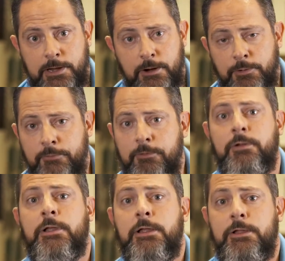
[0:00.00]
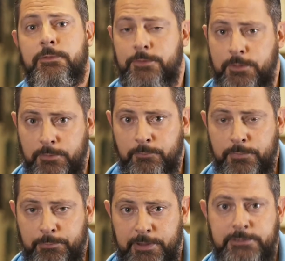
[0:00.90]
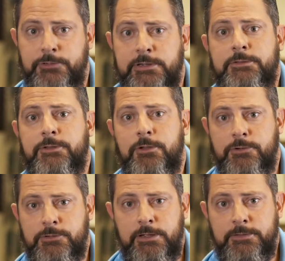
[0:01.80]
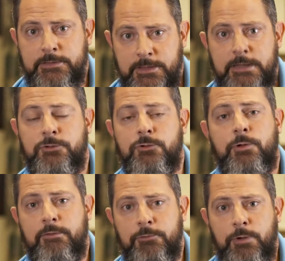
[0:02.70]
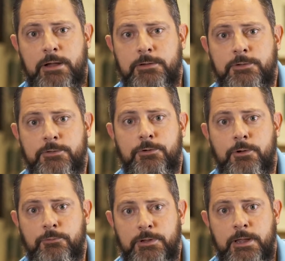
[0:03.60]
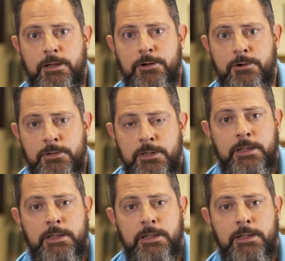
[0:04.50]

However, the patient needs to understand that they do have a right to their own care,